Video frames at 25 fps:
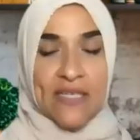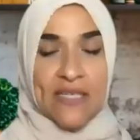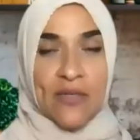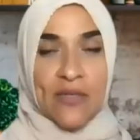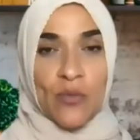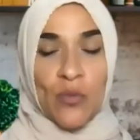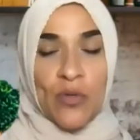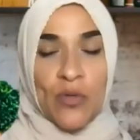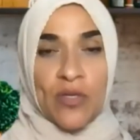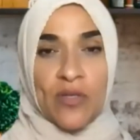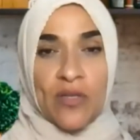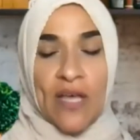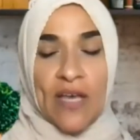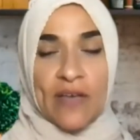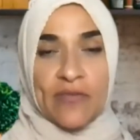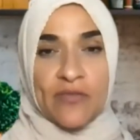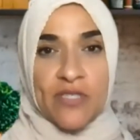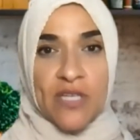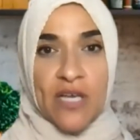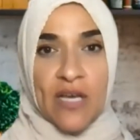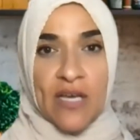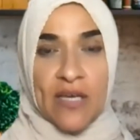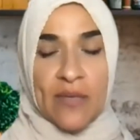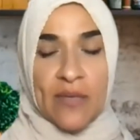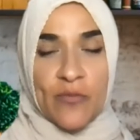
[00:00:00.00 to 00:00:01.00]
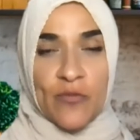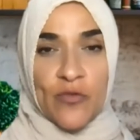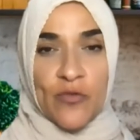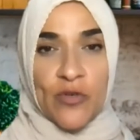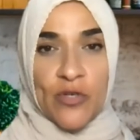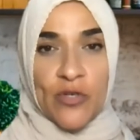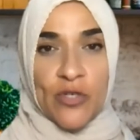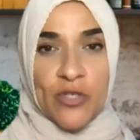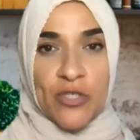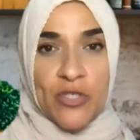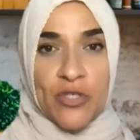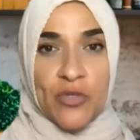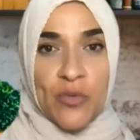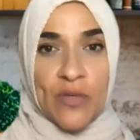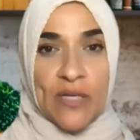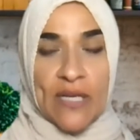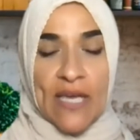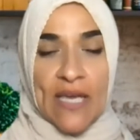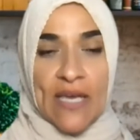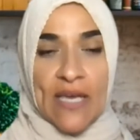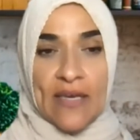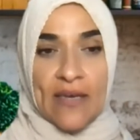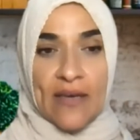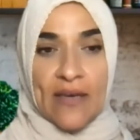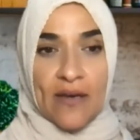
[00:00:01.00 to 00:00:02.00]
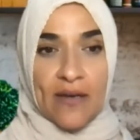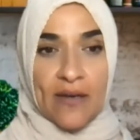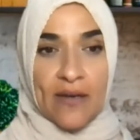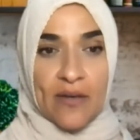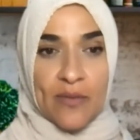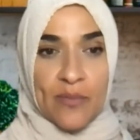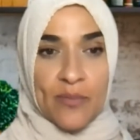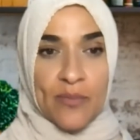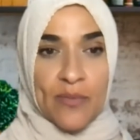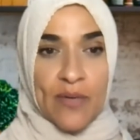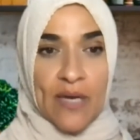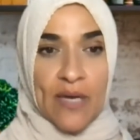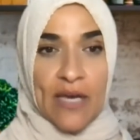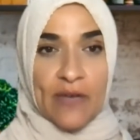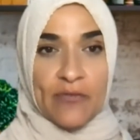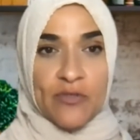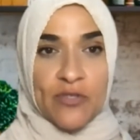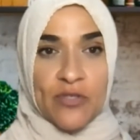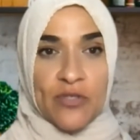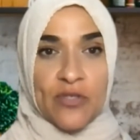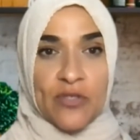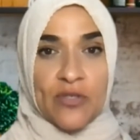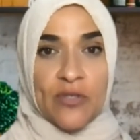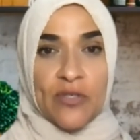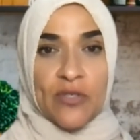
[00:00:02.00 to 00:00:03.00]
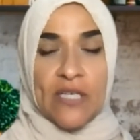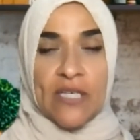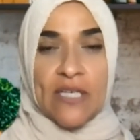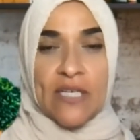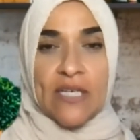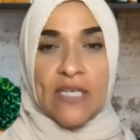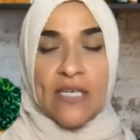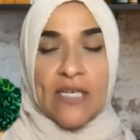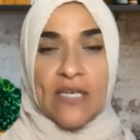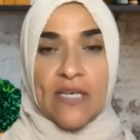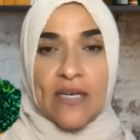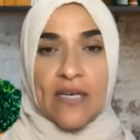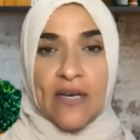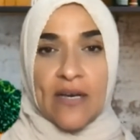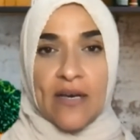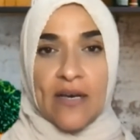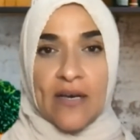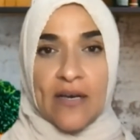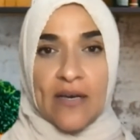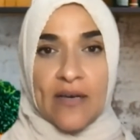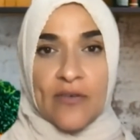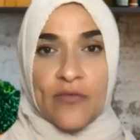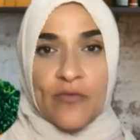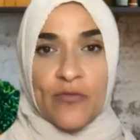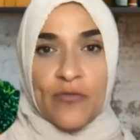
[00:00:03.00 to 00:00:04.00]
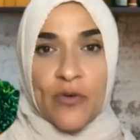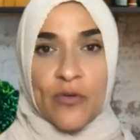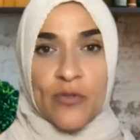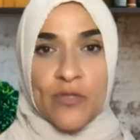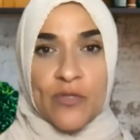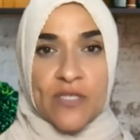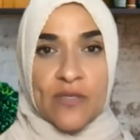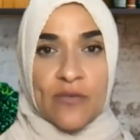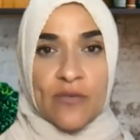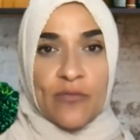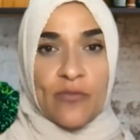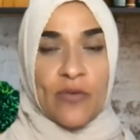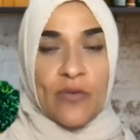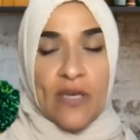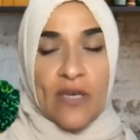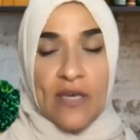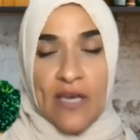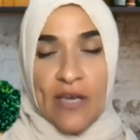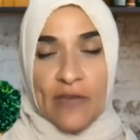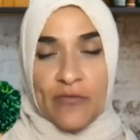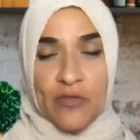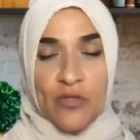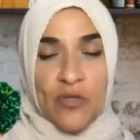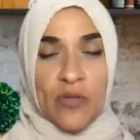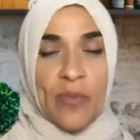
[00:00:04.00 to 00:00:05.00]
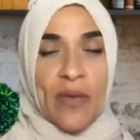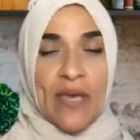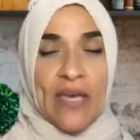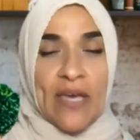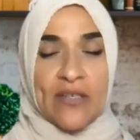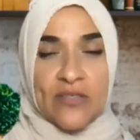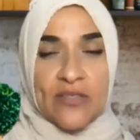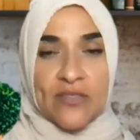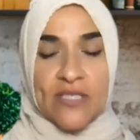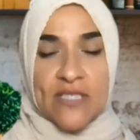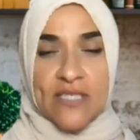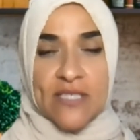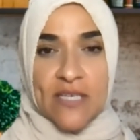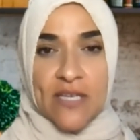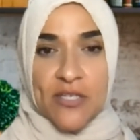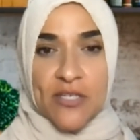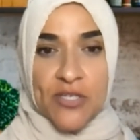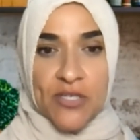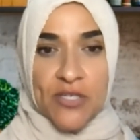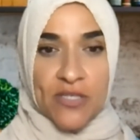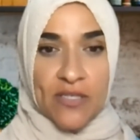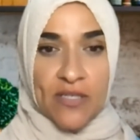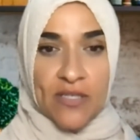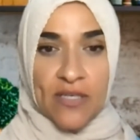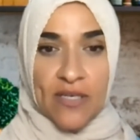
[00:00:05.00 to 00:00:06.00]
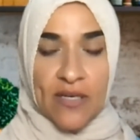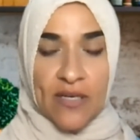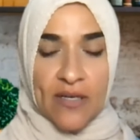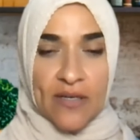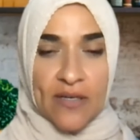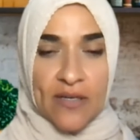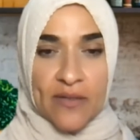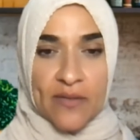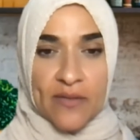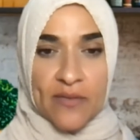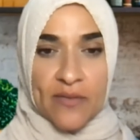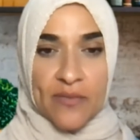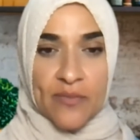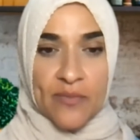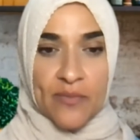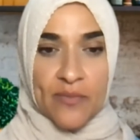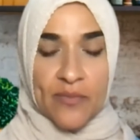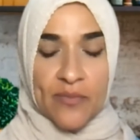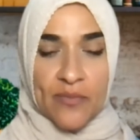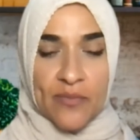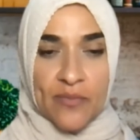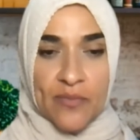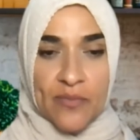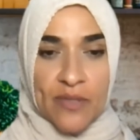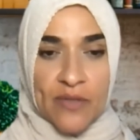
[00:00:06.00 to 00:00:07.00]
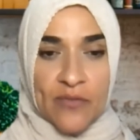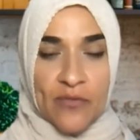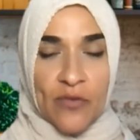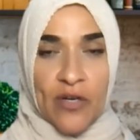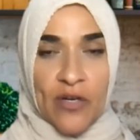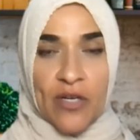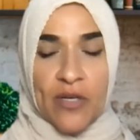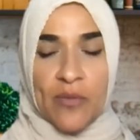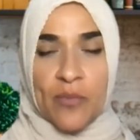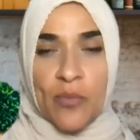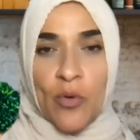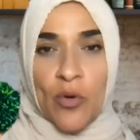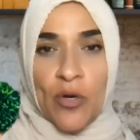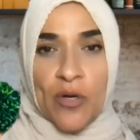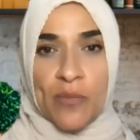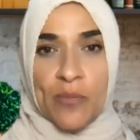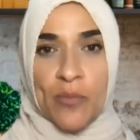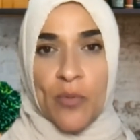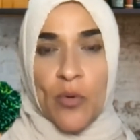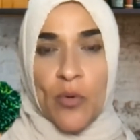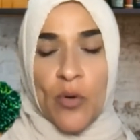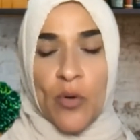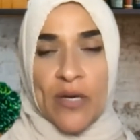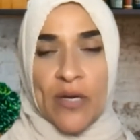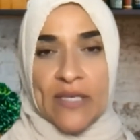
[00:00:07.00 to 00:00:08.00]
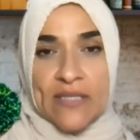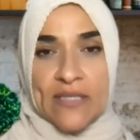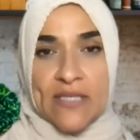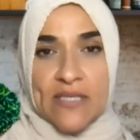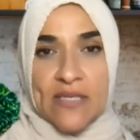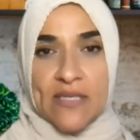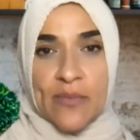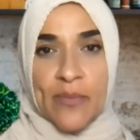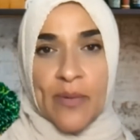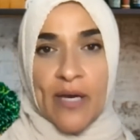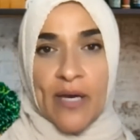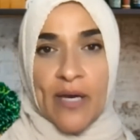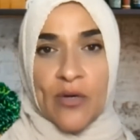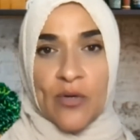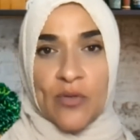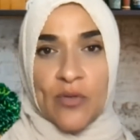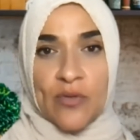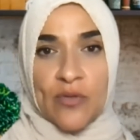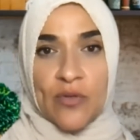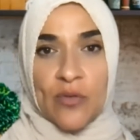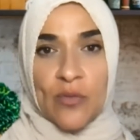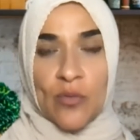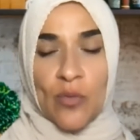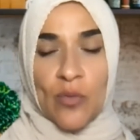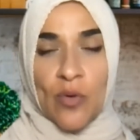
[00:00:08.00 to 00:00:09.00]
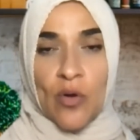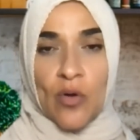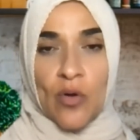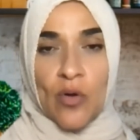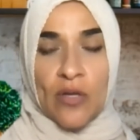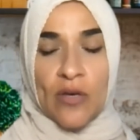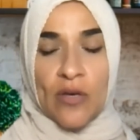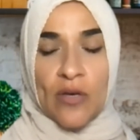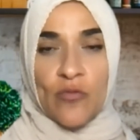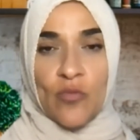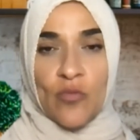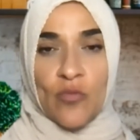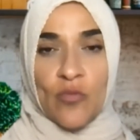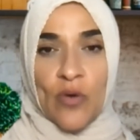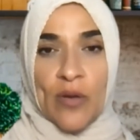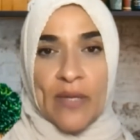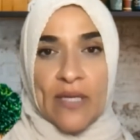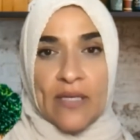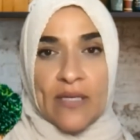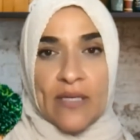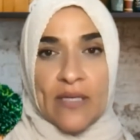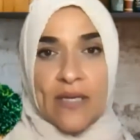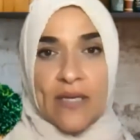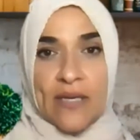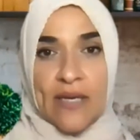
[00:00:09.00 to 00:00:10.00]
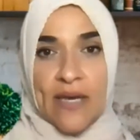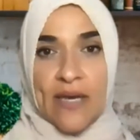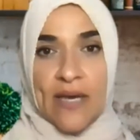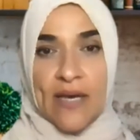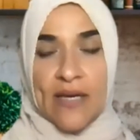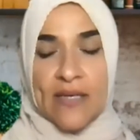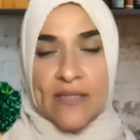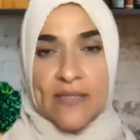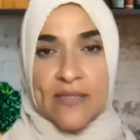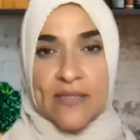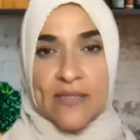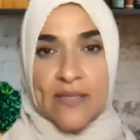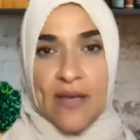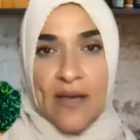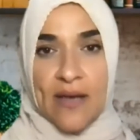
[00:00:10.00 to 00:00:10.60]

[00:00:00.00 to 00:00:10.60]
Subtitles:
And we'll have time for Q&A after after the panel discussion. But very important points about the role of women as